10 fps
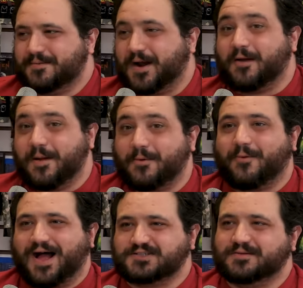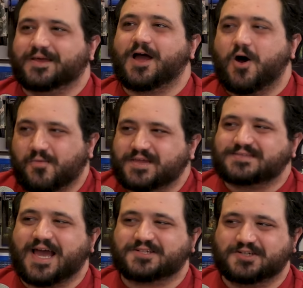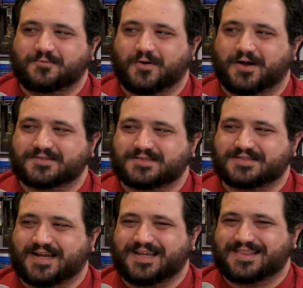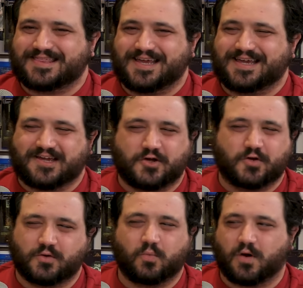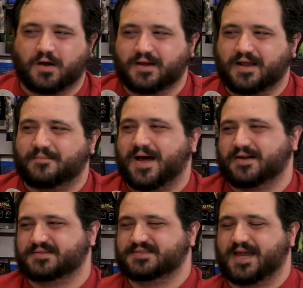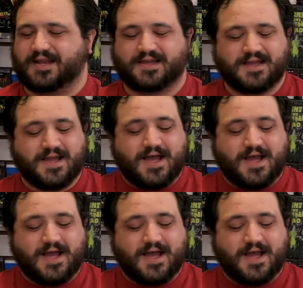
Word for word: but I remember watching it like, oh, this actually works because I didn't think it could work in a modern setting.